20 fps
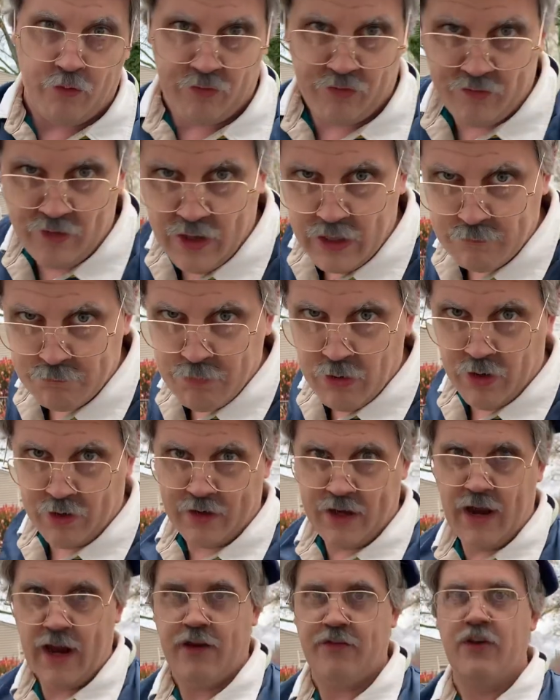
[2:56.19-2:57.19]
State
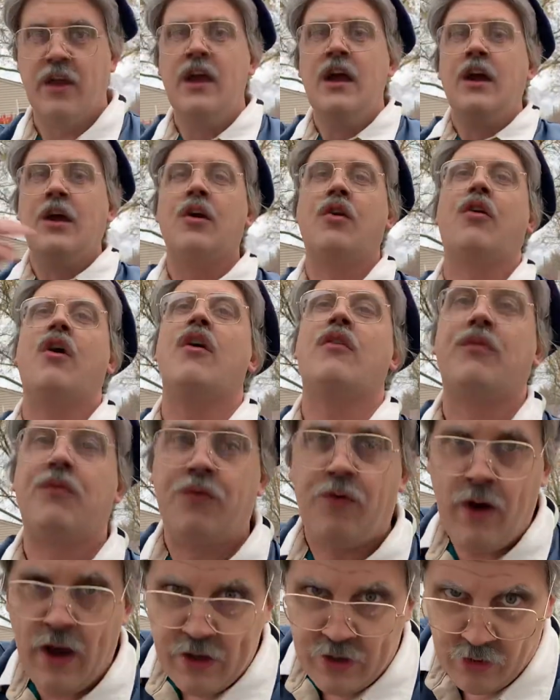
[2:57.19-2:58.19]
Buckeyes. You're a
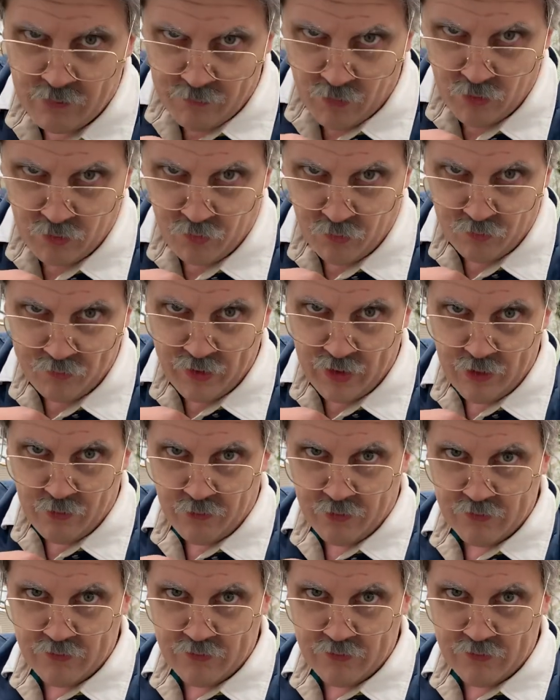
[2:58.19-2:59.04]
friend of Uncle Terry's.